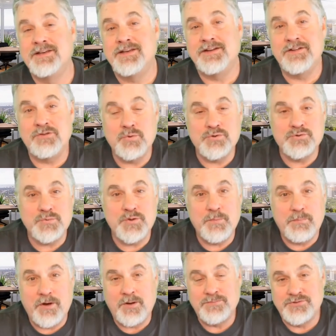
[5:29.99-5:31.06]
in other words, when the
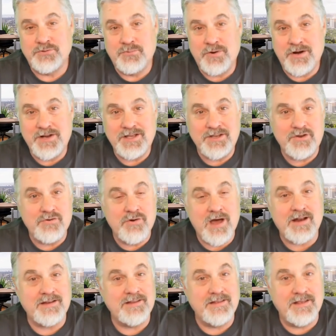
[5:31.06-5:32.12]
pumps are running and you're
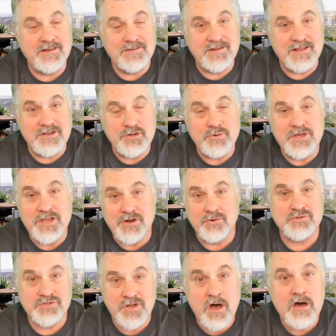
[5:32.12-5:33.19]
not and, and you hear
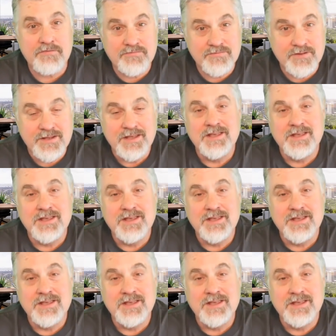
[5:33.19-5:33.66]
stuff,